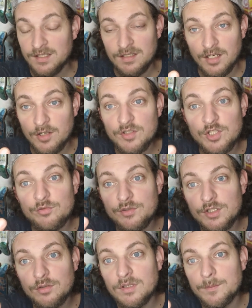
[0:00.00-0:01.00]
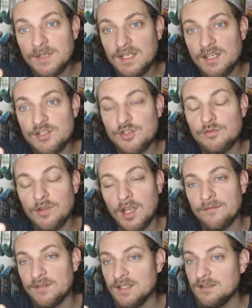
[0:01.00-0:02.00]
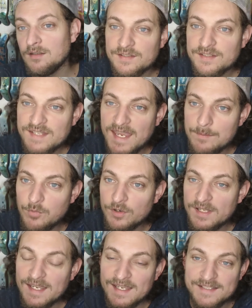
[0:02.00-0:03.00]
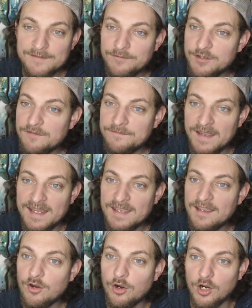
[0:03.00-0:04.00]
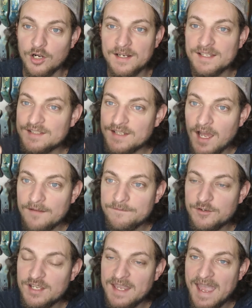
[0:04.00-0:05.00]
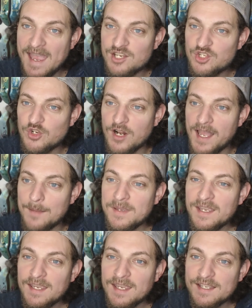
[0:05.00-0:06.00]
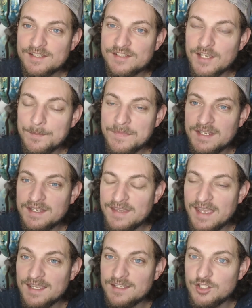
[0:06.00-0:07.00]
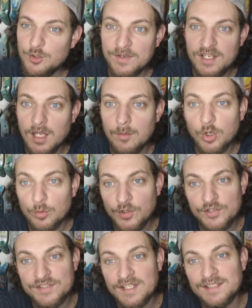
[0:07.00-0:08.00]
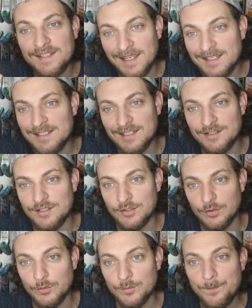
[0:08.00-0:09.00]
you know, you do it because you love it. Skateboarding isn't for the faint at heart, it's not for the cash grab, it's something that you become almost addicted to,